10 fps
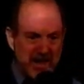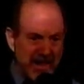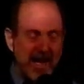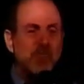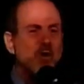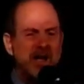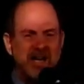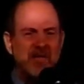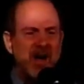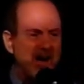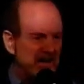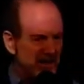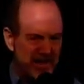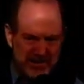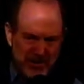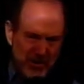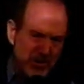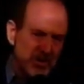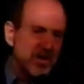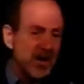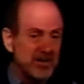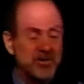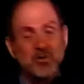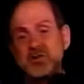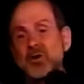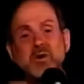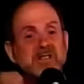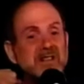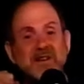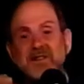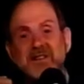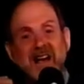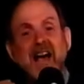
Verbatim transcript: and I'm right on the hotline to the good doctor who's always there to